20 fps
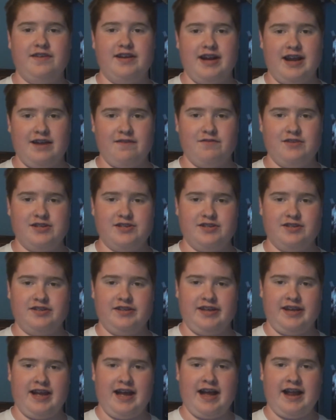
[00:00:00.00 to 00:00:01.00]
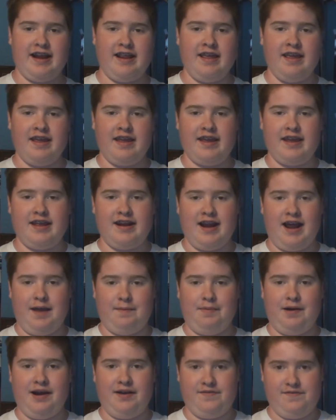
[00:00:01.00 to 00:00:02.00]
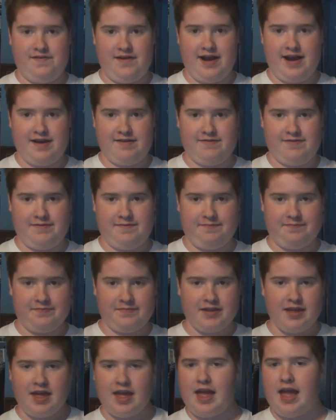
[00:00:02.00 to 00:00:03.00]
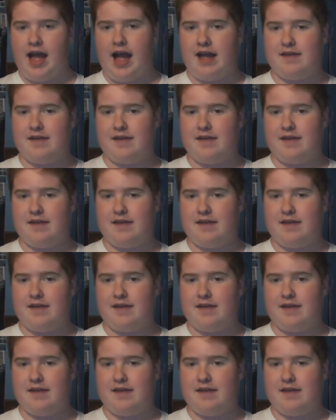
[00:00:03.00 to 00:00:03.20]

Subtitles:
and I recently got an iPod 5.